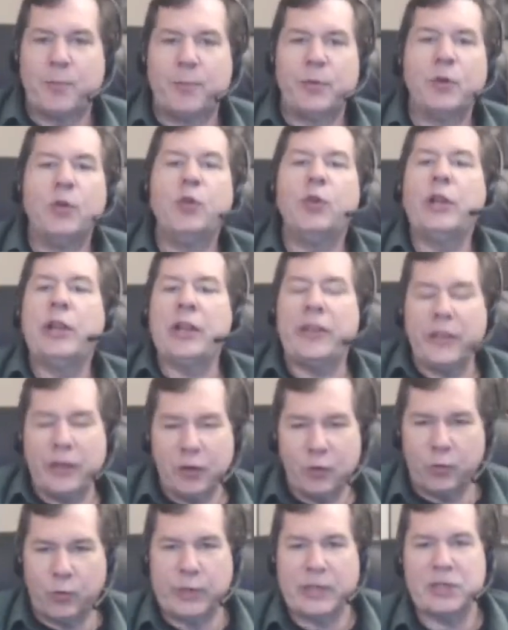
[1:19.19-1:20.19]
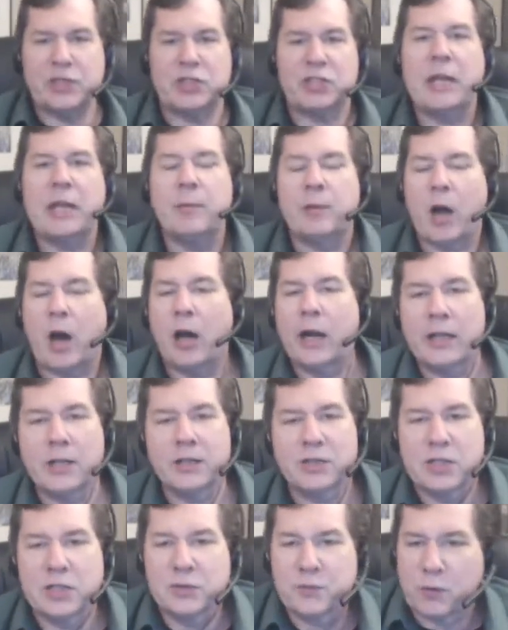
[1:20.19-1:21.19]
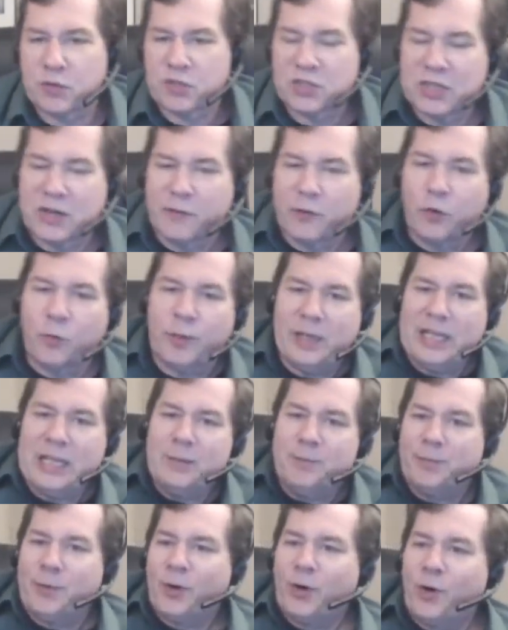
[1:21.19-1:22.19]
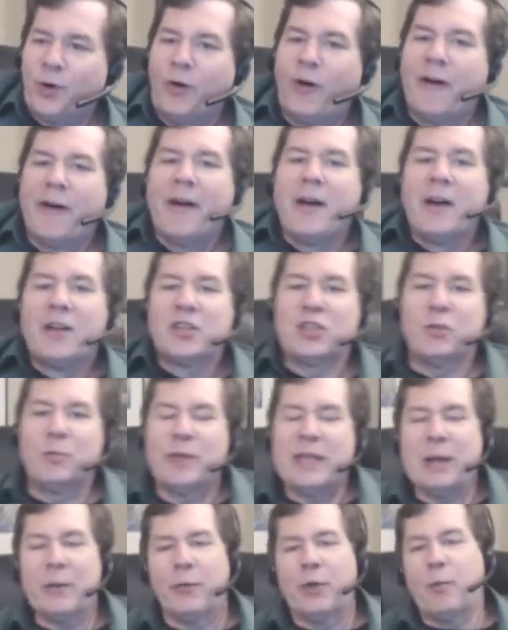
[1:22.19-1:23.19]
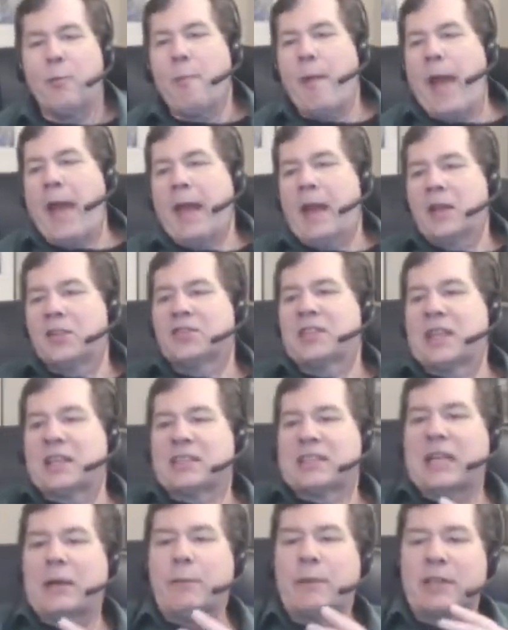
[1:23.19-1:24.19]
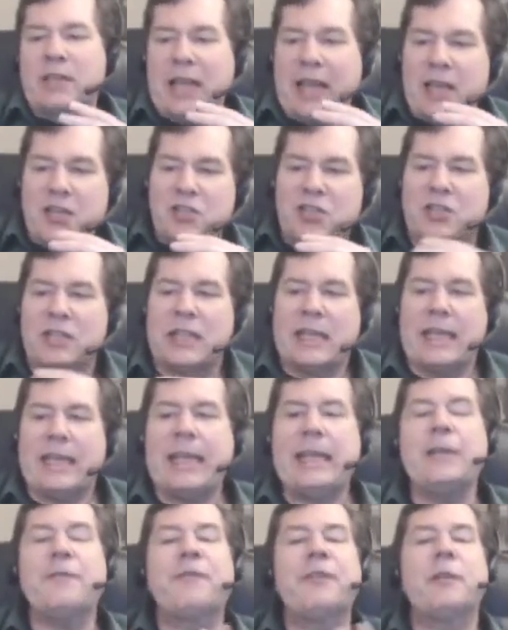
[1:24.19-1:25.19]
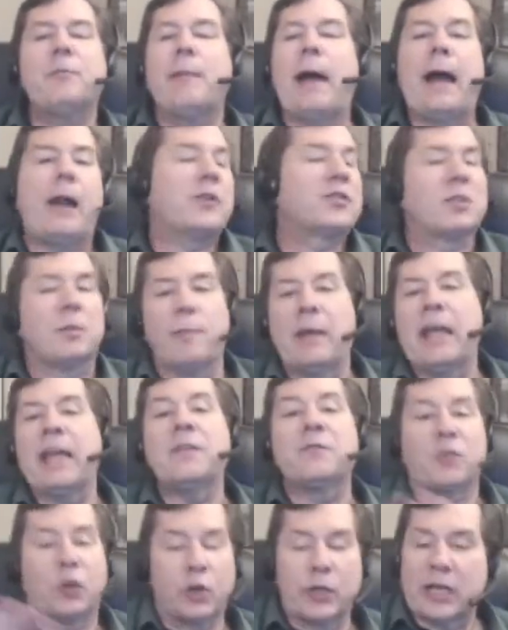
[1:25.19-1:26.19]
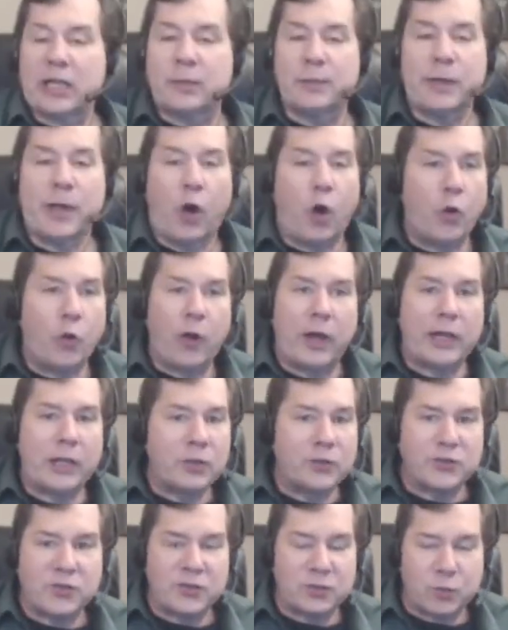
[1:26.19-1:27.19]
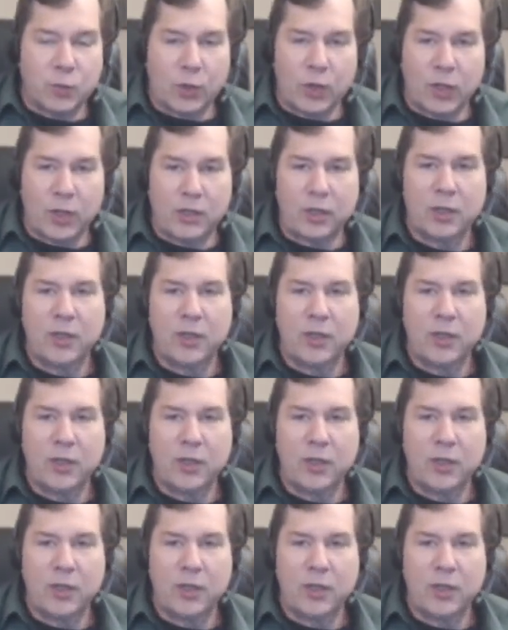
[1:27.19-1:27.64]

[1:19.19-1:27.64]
completely reshaped audiences for several people to be able to manage that segmentation if it matters. It may have turned out to be a whole lot of useless work.